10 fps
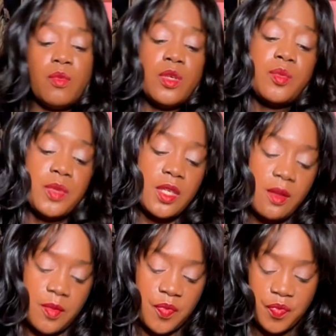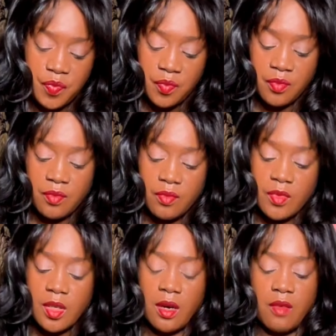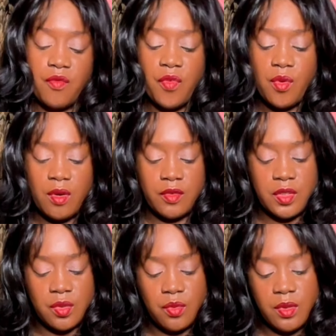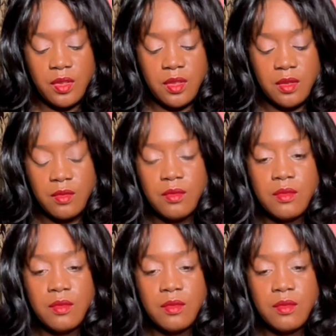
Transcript: will be. Uh, Four of Swords.